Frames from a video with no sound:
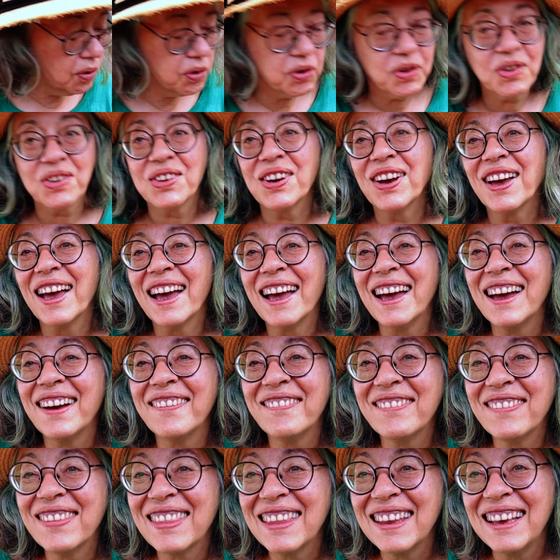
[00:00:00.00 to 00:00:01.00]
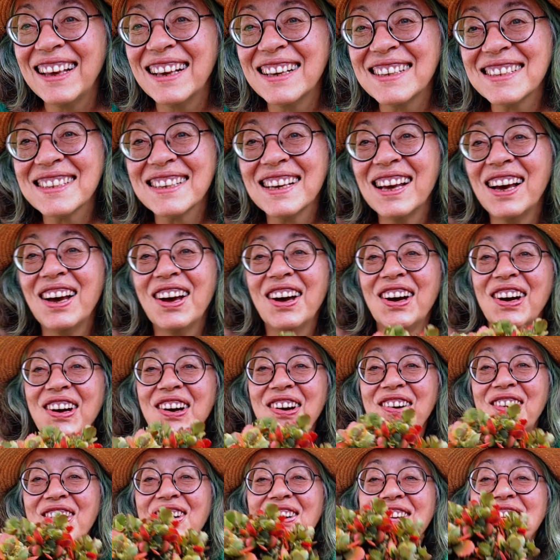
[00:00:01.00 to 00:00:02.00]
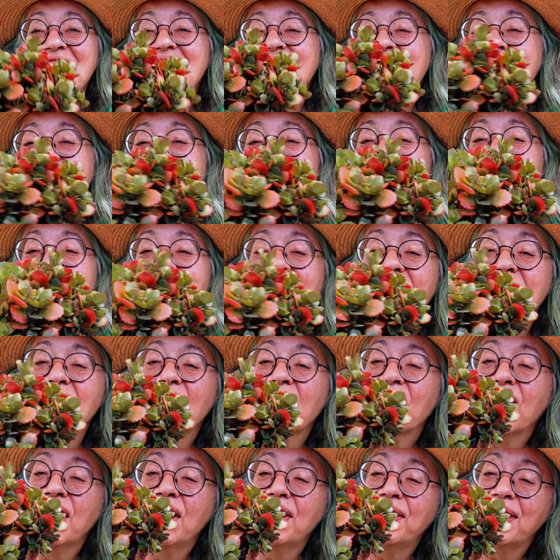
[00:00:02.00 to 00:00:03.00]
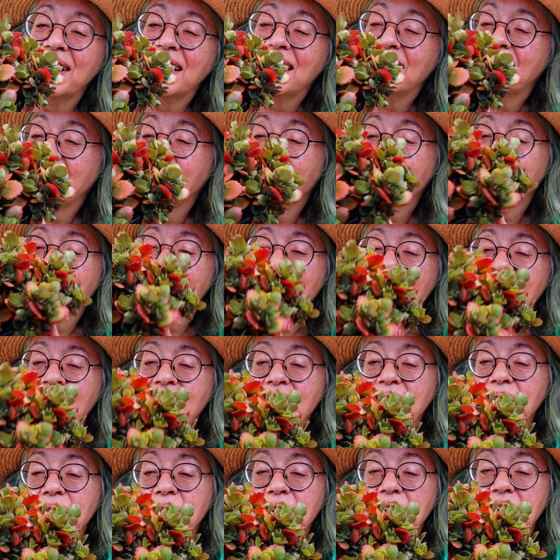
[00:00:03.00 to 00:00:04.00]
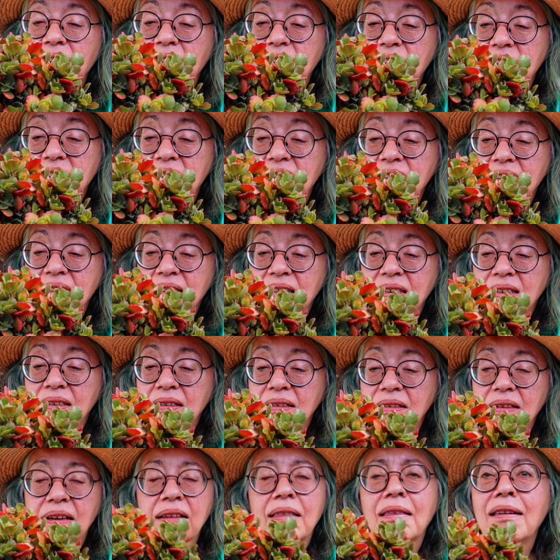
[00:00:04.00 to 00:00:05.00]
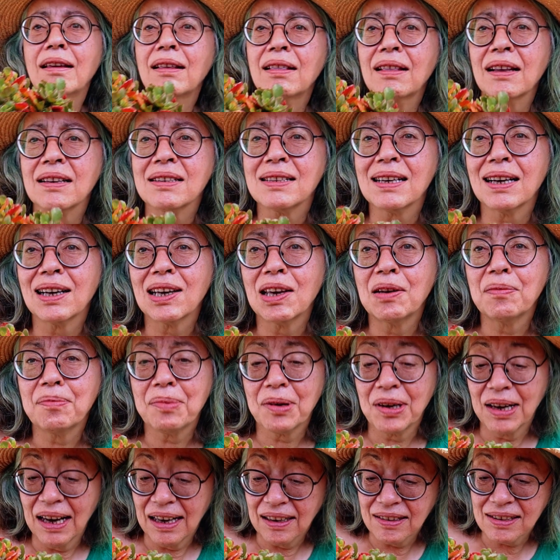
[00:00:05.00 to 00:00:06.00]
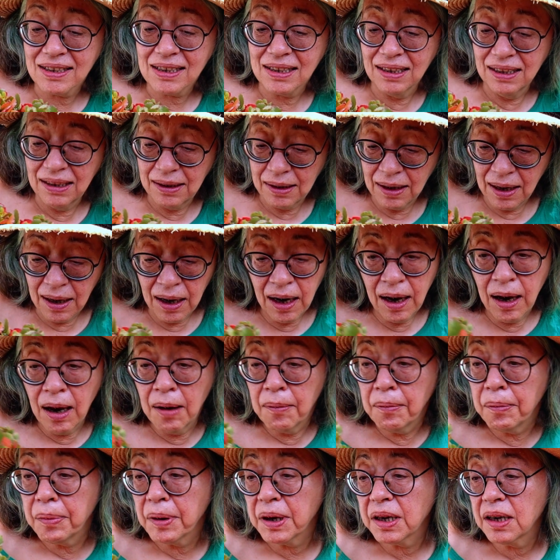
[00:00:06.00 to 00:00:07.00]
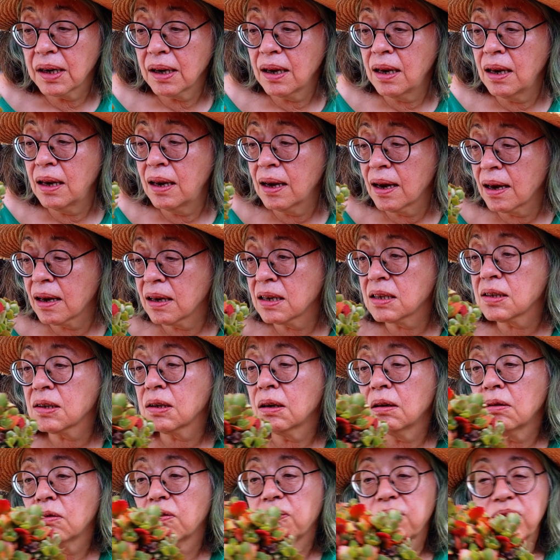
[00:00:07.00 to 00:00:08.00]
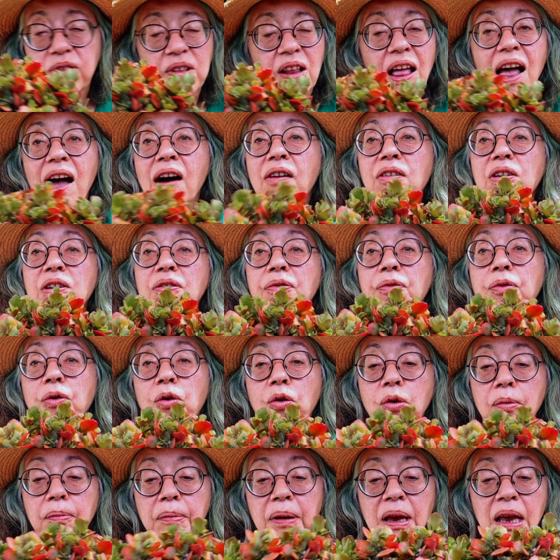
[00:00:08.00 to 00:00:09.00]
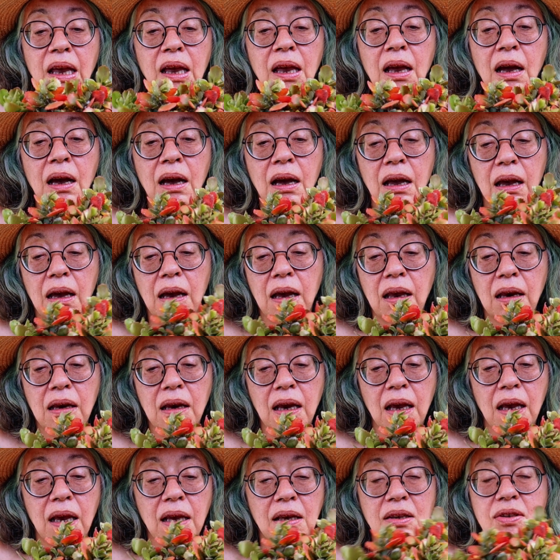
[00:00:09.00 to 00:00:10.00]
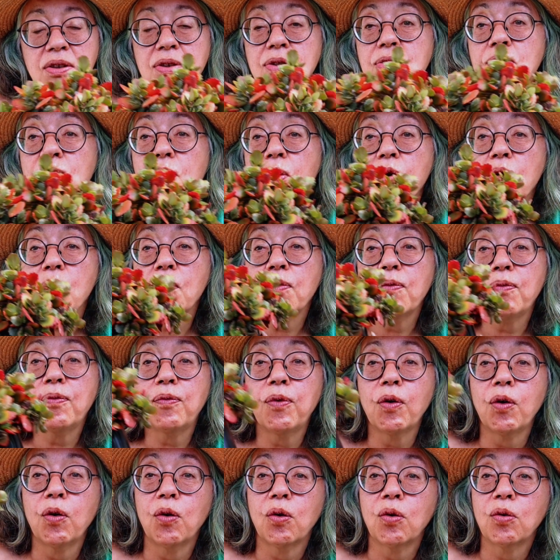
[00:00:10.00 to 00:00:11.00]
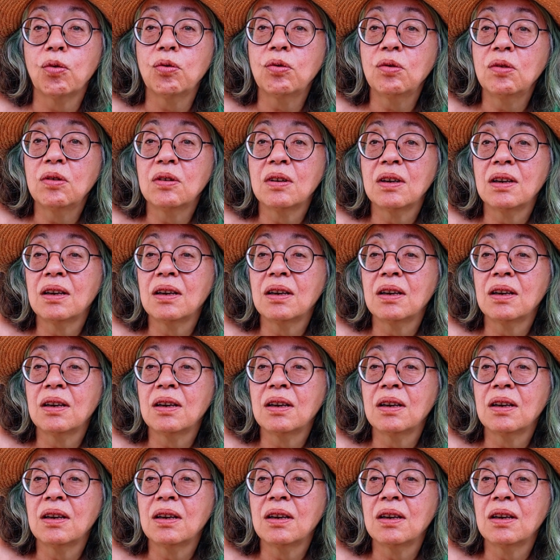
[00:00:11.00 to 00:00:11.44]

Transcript: also have this gorgeous kalanchoe, which I think that's how you pronounce it, but it has flowered for me. It is so full,